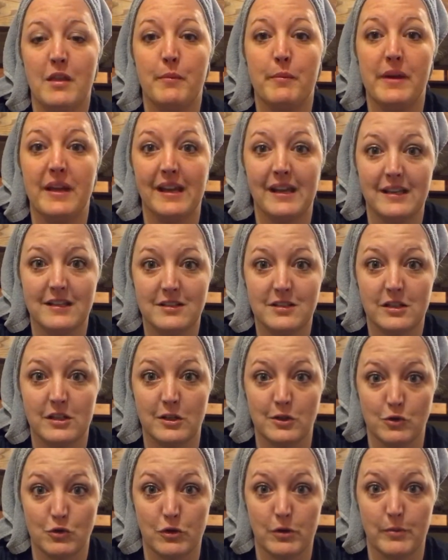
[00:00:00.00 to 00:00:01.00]
the biggest
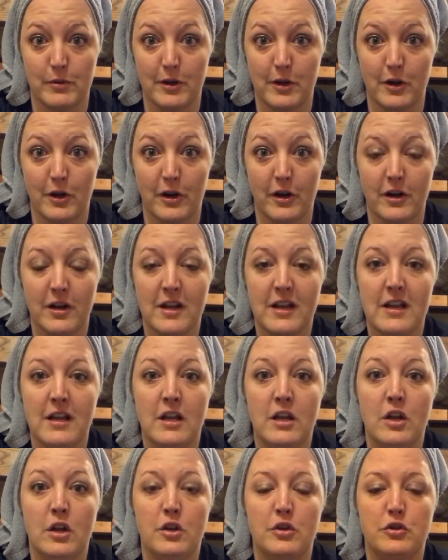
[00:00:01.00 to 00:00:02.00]
contributor
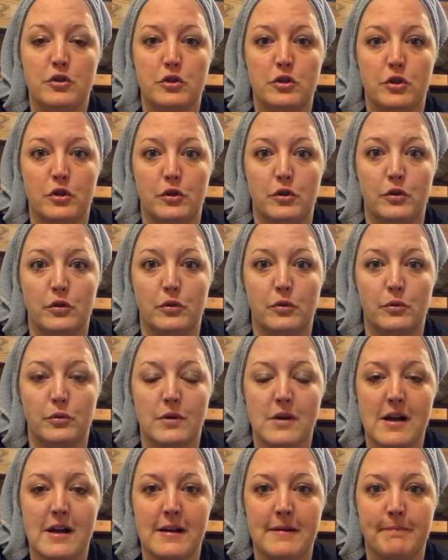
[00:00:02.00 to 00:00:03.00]
to
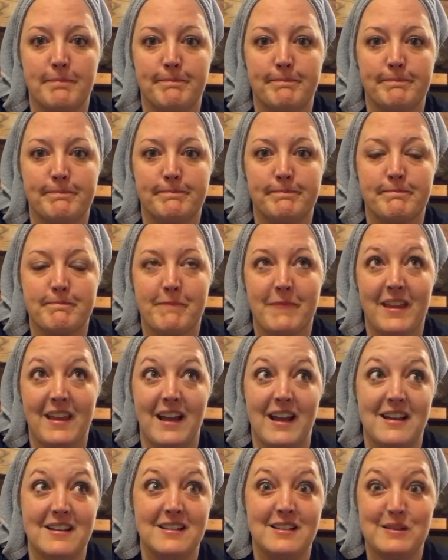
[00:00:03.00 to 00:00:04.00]

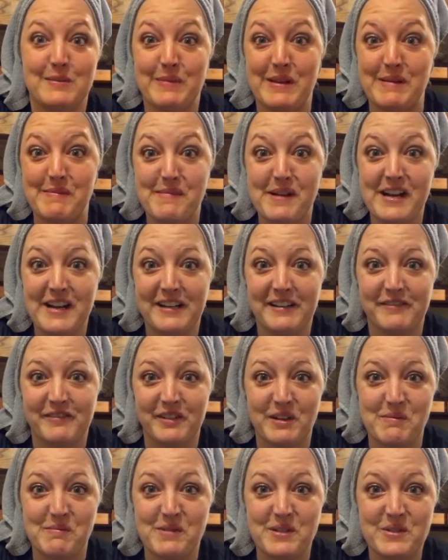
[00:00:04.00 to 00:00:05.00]
um, us being married
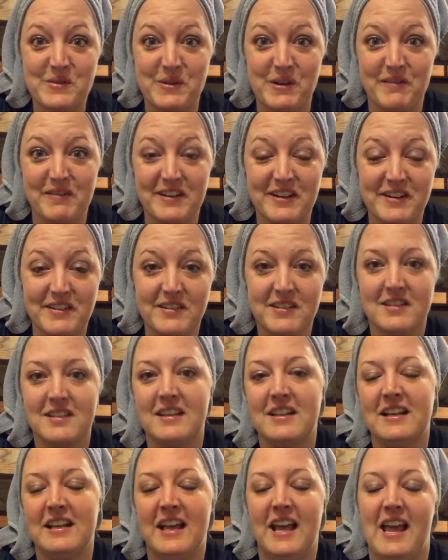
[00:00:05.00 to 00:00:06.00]
for almost twelve years.
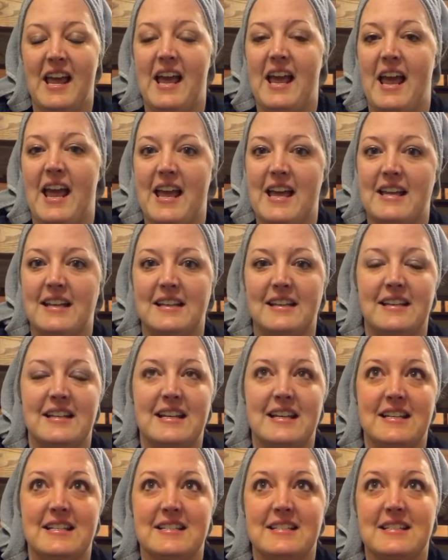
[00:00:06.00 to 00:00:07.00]

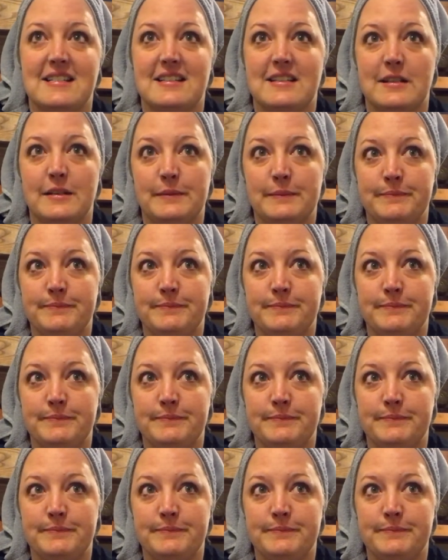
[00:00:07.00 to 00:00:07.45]
And it's,